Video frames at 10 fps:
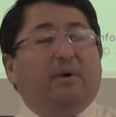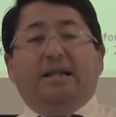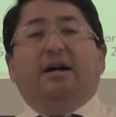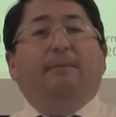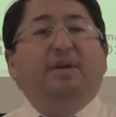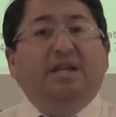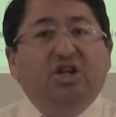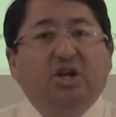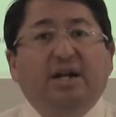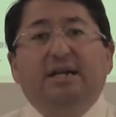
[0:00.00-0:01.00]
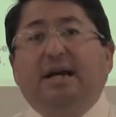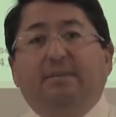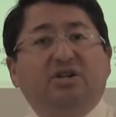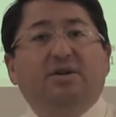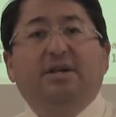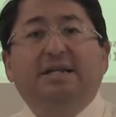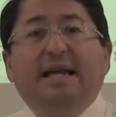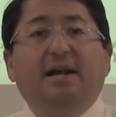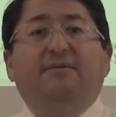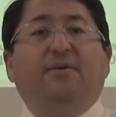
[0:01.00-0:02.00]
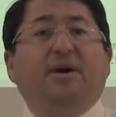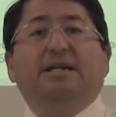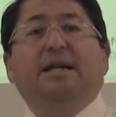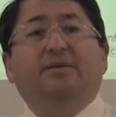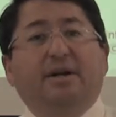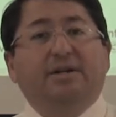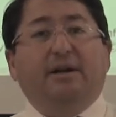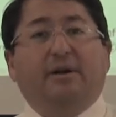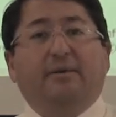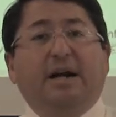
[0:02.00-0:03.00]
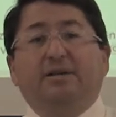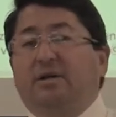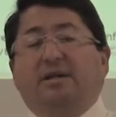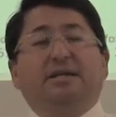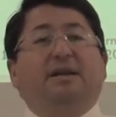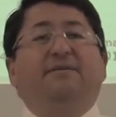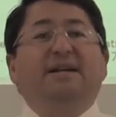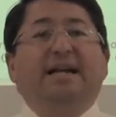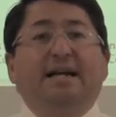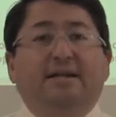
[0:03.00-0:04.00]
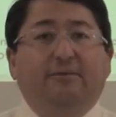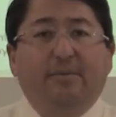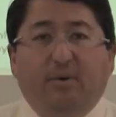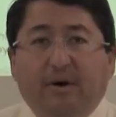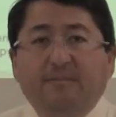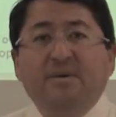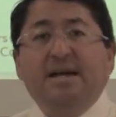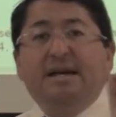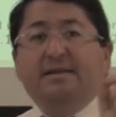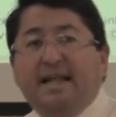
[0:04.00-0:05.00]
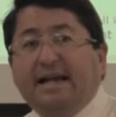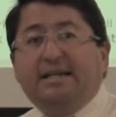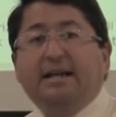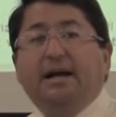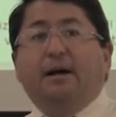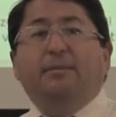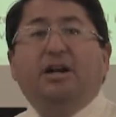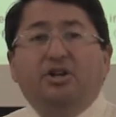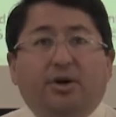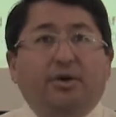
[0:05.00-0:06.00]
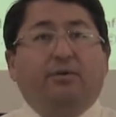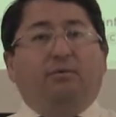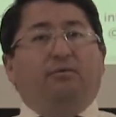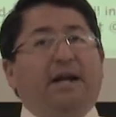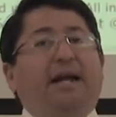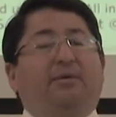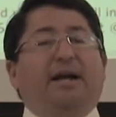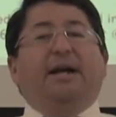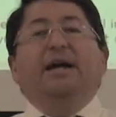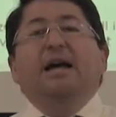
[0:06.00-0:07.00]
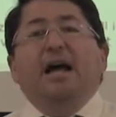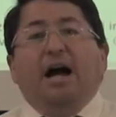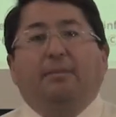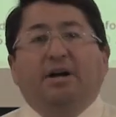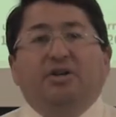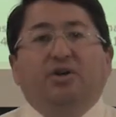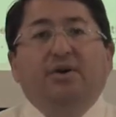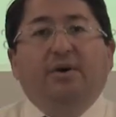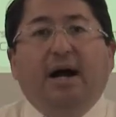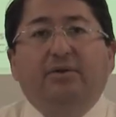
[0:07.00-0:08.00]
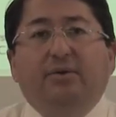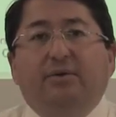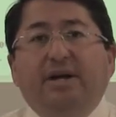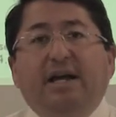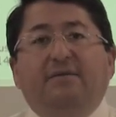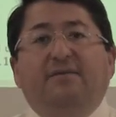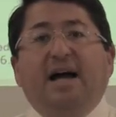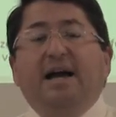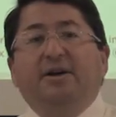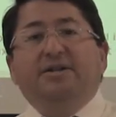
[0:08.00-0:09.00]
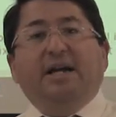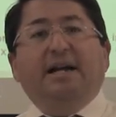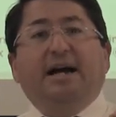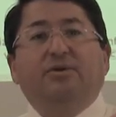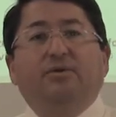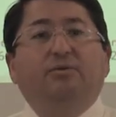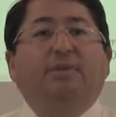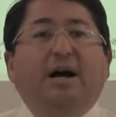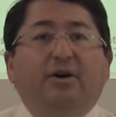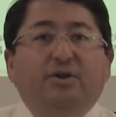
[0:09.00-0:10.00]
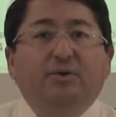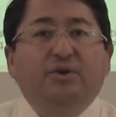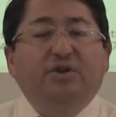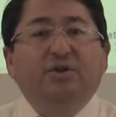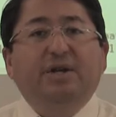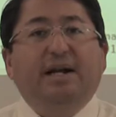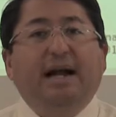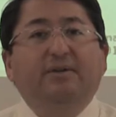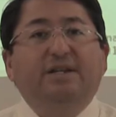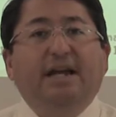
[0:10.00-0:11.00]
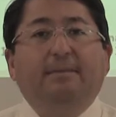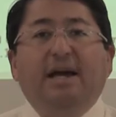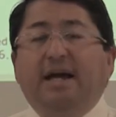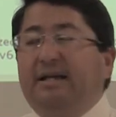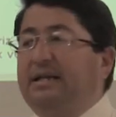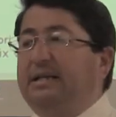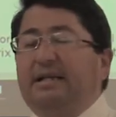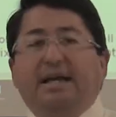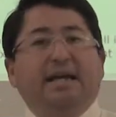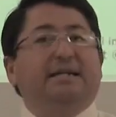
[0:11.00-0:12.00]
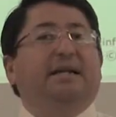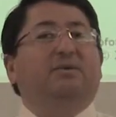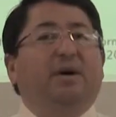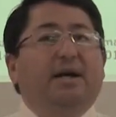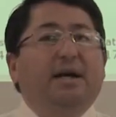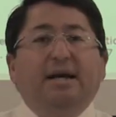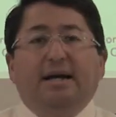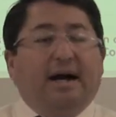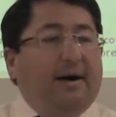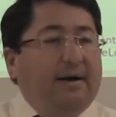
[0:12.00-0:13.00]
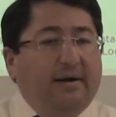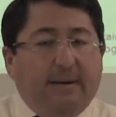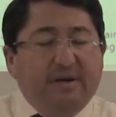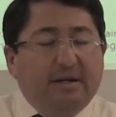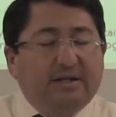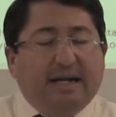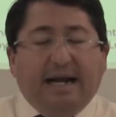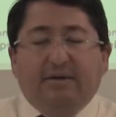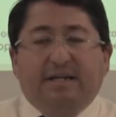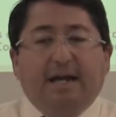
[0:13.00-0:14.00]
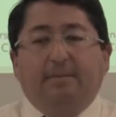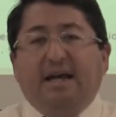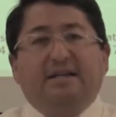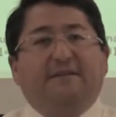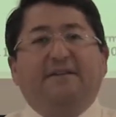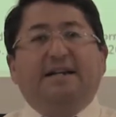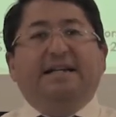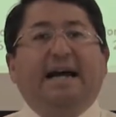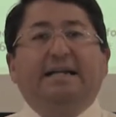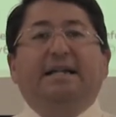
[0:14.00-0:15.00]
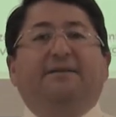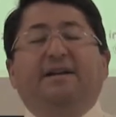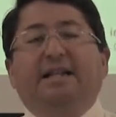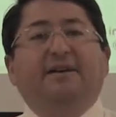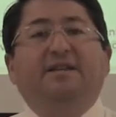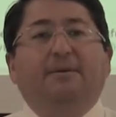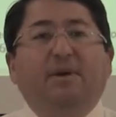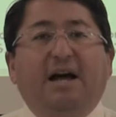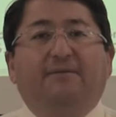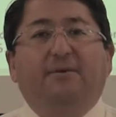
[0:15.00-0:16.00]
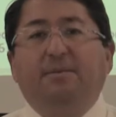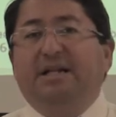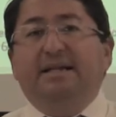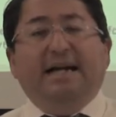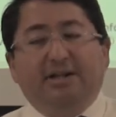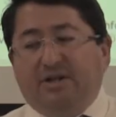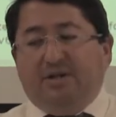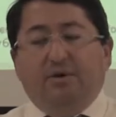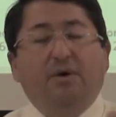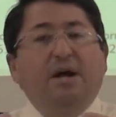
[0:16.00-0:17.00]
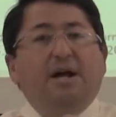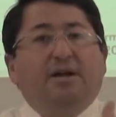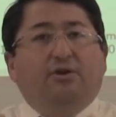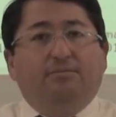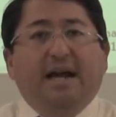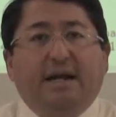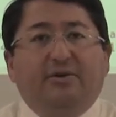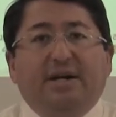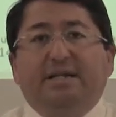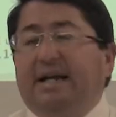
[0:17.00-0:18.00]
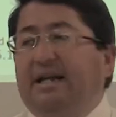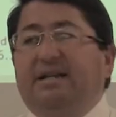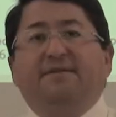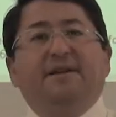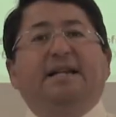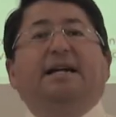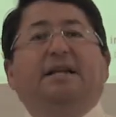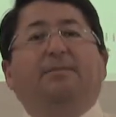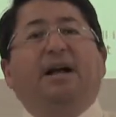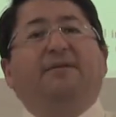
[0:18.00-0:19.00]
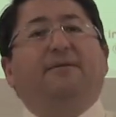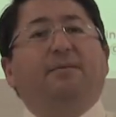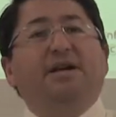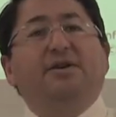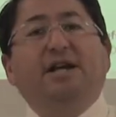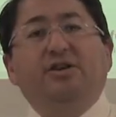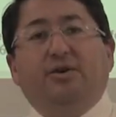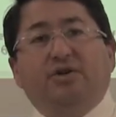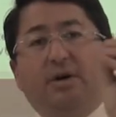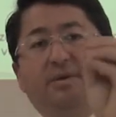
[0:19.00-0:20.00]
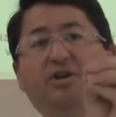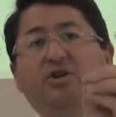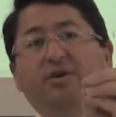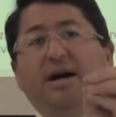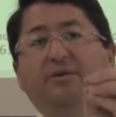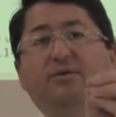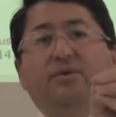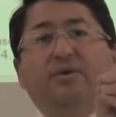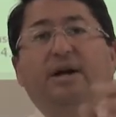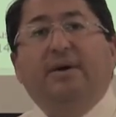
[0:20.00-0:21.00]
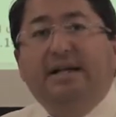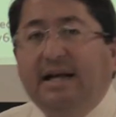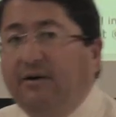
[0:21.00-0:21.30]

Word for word: what the competition is, how much are they selling for, etc., etc. Right? So this is a fantastic report. Next thing that I'm going to show you, really quick. I'm going to show you how to create flyers and how to do buyer tours using Cloud CMA. And this is the easiest way. Uh, I mean, Cloud CMA is a fantastic, fantastic platform. It attaches to to Matrix, and it's a fantastic platform that you can use. So I'm going to show you how to do that right